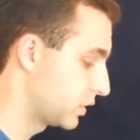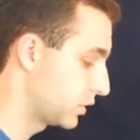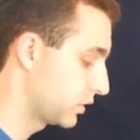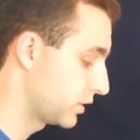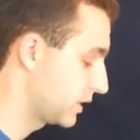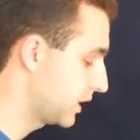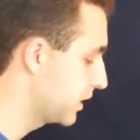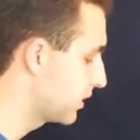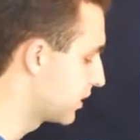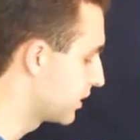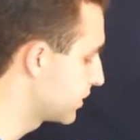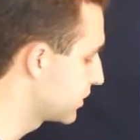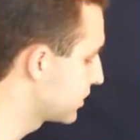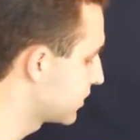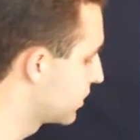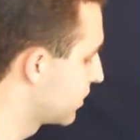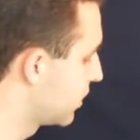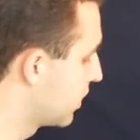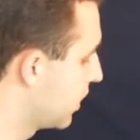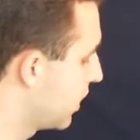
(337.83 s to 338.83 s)
looks like
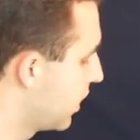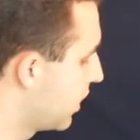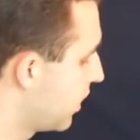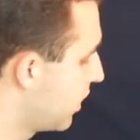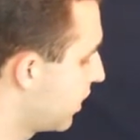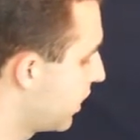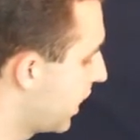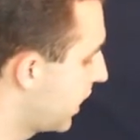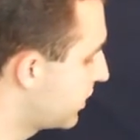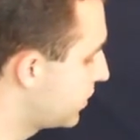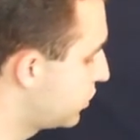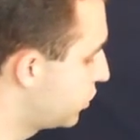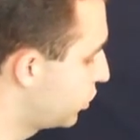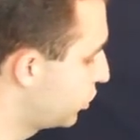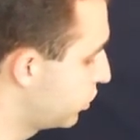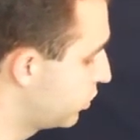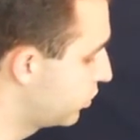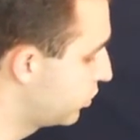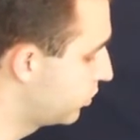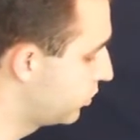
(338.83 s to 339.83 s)
this, and
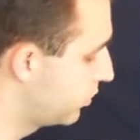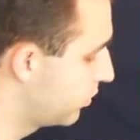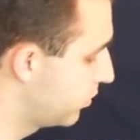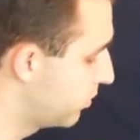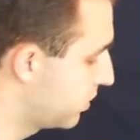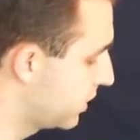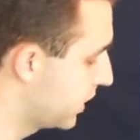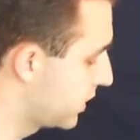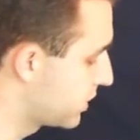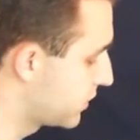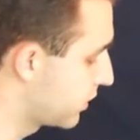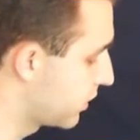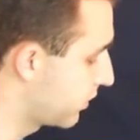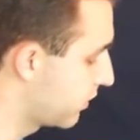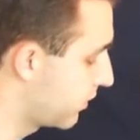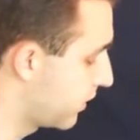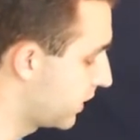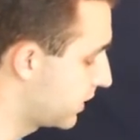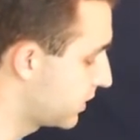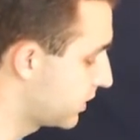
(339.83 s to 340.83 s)
two plates for the
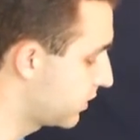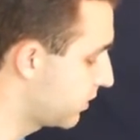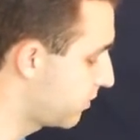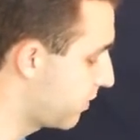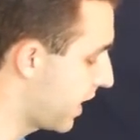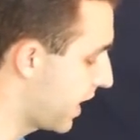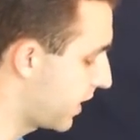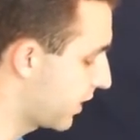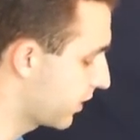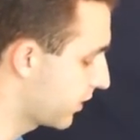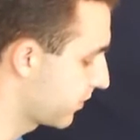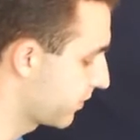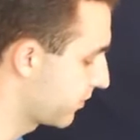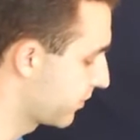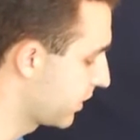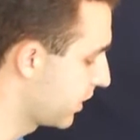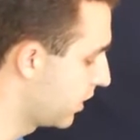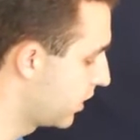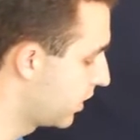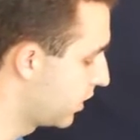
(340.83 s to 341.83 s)
front and the back.
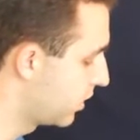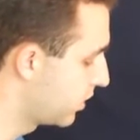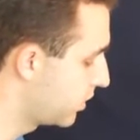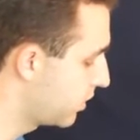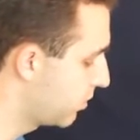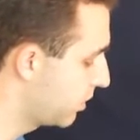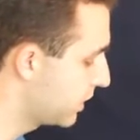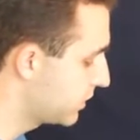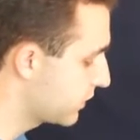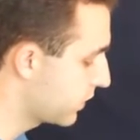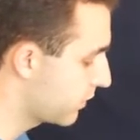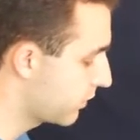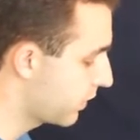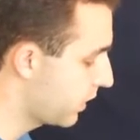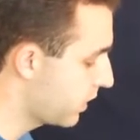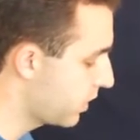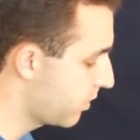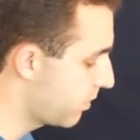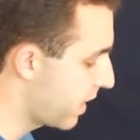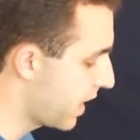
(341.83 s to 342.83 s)
The plates for the
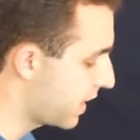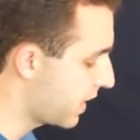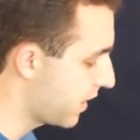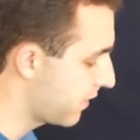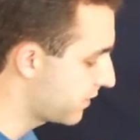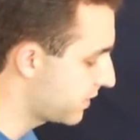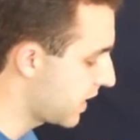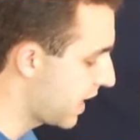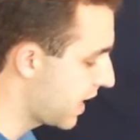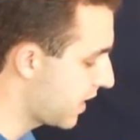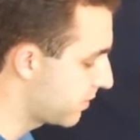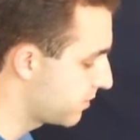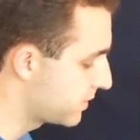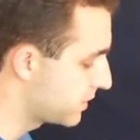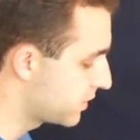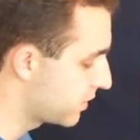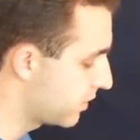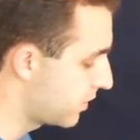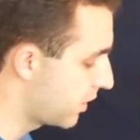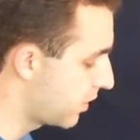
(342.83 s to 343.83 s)
front and the back have
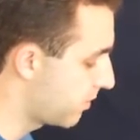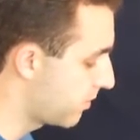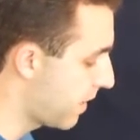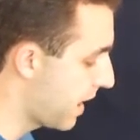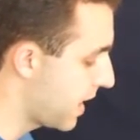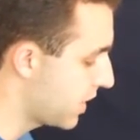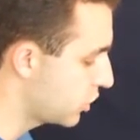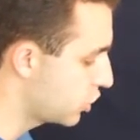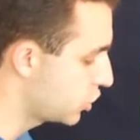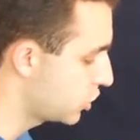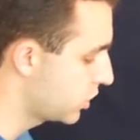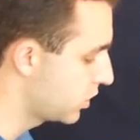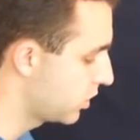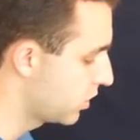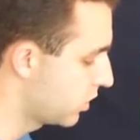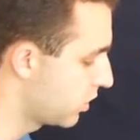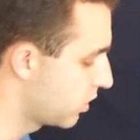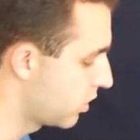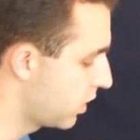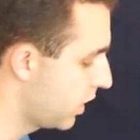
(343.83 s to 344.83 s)
tabs that are matched
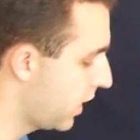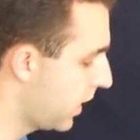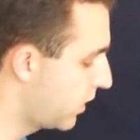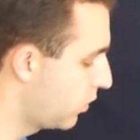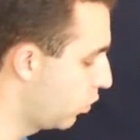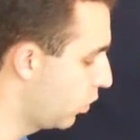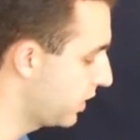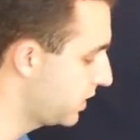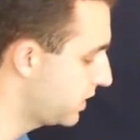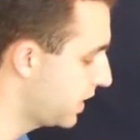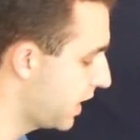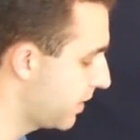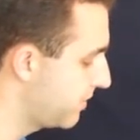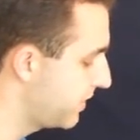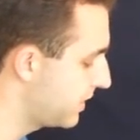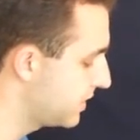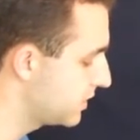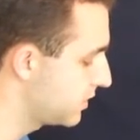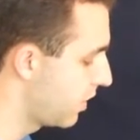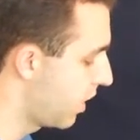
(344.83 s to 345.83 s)
and one tab
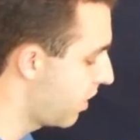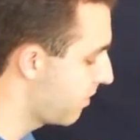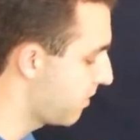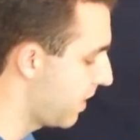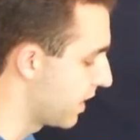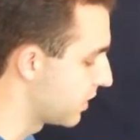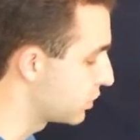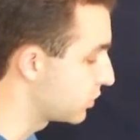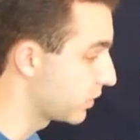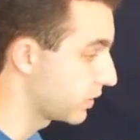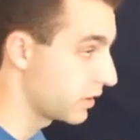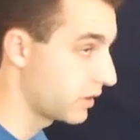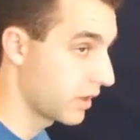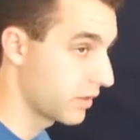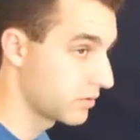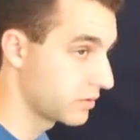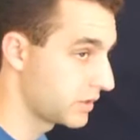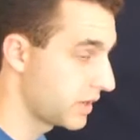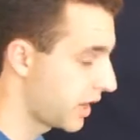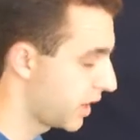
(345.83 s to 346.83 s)
that is not matched with
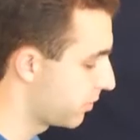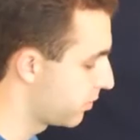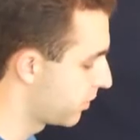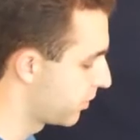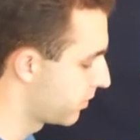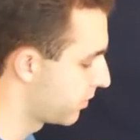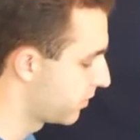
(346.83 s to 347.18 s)
another tab.